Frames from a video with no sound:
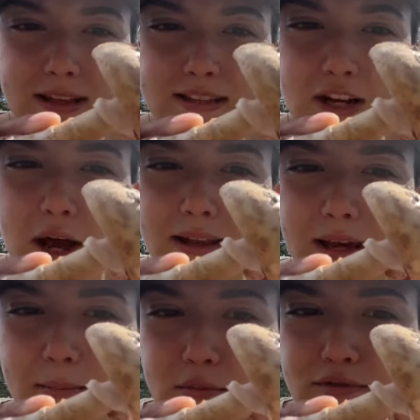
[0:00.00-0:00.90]
it's not
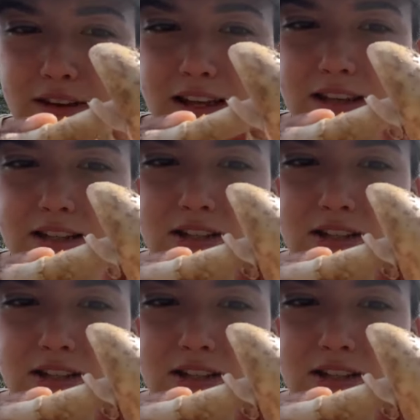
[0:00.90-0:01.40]
like moving the